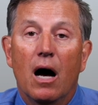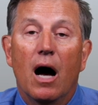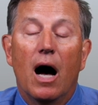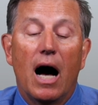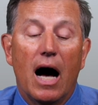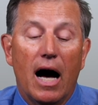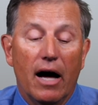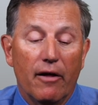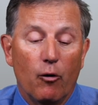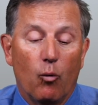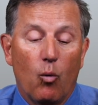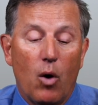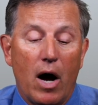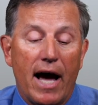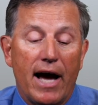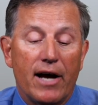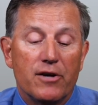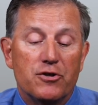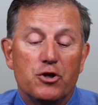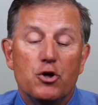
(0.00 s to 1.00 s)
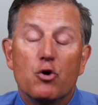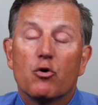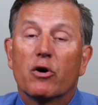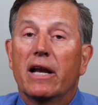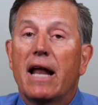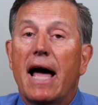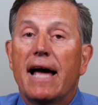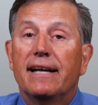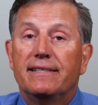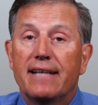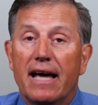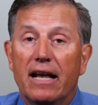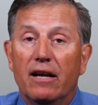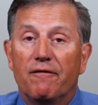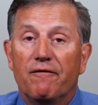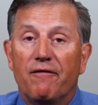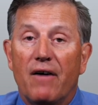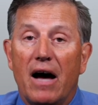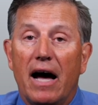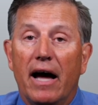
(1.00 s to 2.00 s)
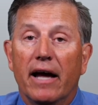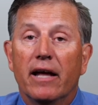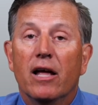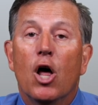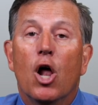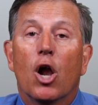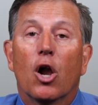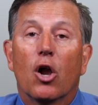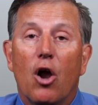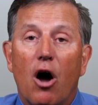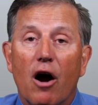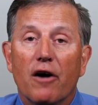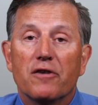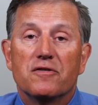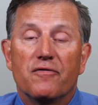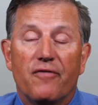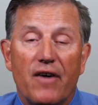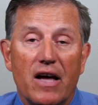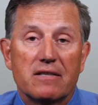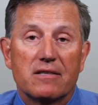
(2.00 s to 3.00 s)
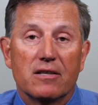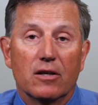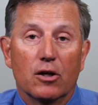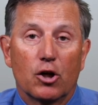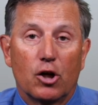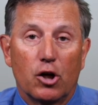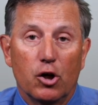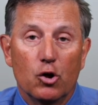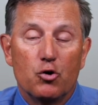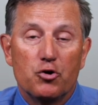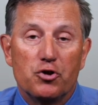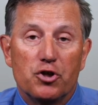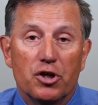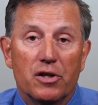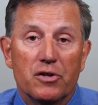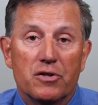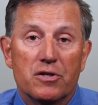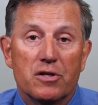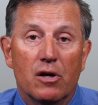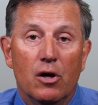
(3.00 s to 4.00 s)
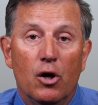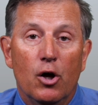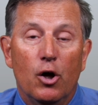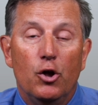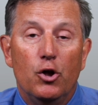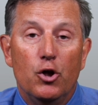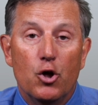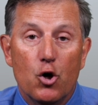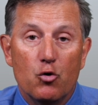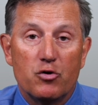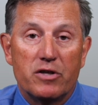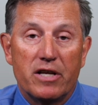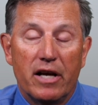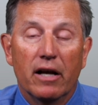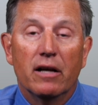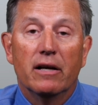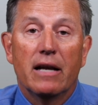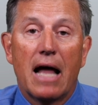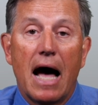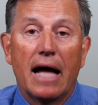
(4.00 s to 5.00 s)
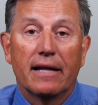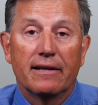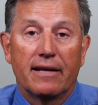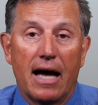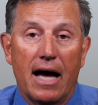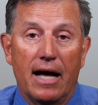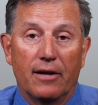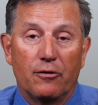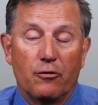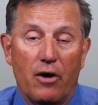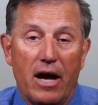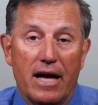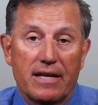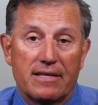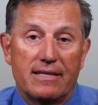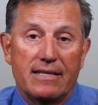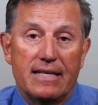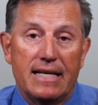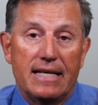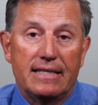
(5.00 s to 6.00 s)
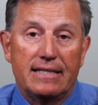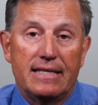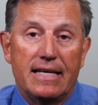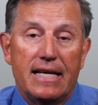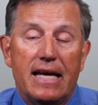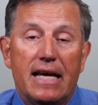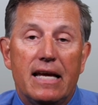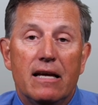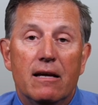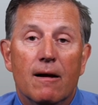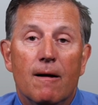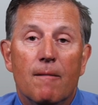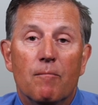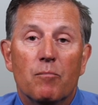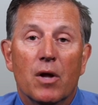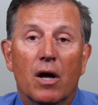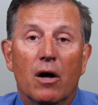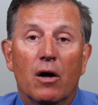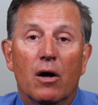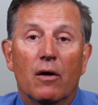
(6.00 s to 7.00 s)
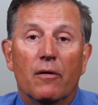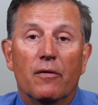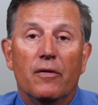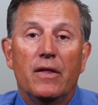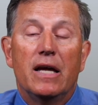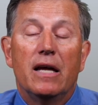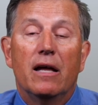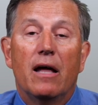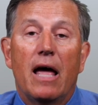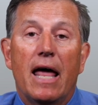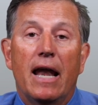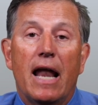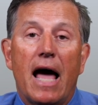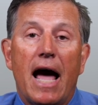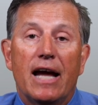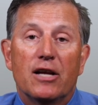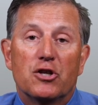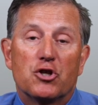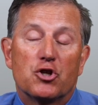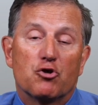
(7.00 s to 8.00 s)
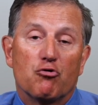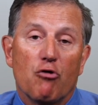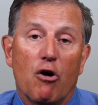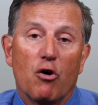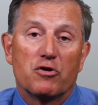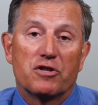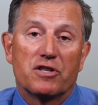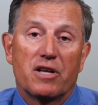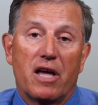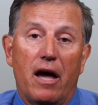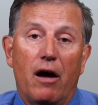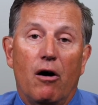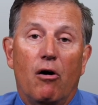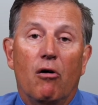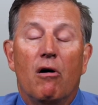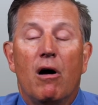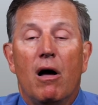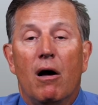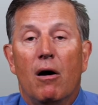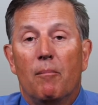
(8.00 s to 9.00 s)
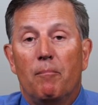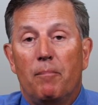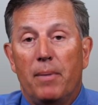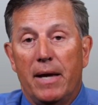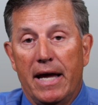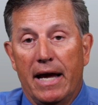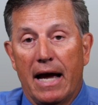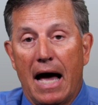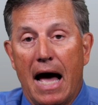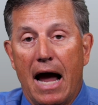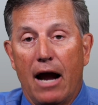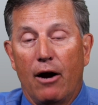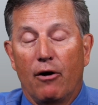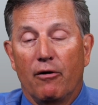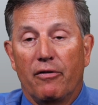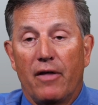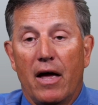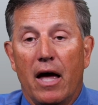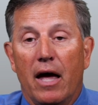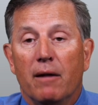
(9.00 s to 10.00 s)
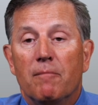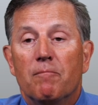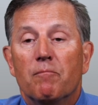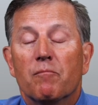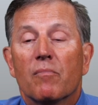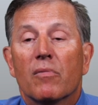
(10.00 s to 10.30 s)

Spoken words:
Otherwise, you can identify large vessel occlusions using non-contrast CT, the NIH stroke scale being higher than